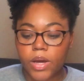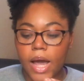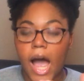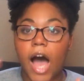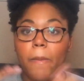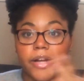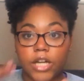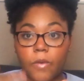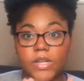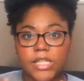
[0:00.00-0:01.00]
how much
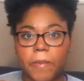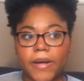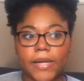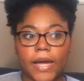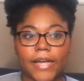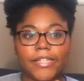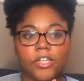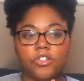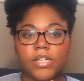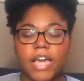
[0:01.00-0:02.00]
I was spending
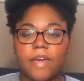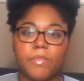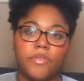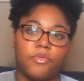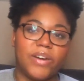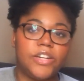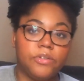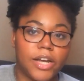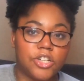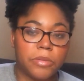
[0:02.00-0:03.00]
essentially gave me free
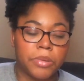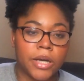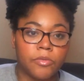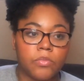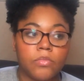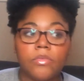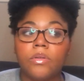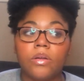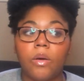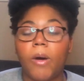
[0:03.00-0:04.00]
2-day shipping.
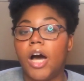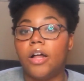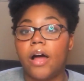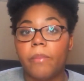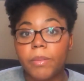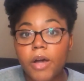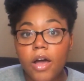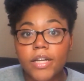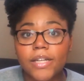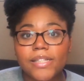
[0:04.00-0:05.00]
Well, I'm gonna be
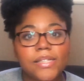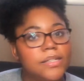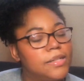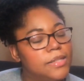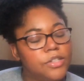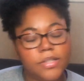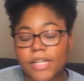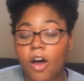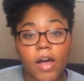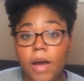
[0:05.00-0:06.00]
honest,
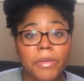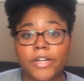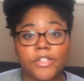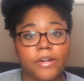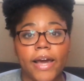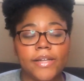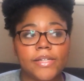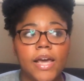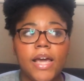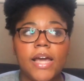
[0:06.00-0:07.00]
did not come here in 2
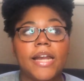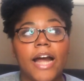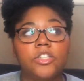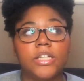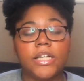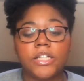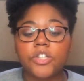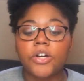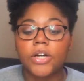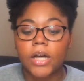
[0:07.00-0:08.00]
days. It actually
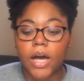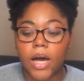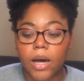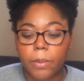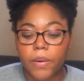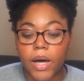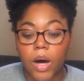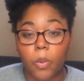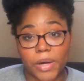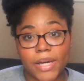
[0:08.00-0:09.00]
took
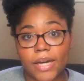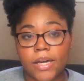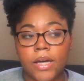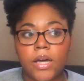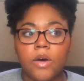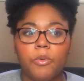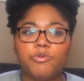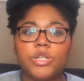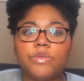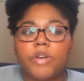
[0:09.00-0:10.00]
a week, which
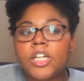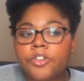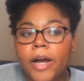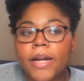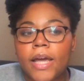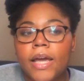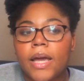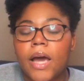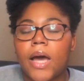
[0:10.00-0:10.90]
was frustrating.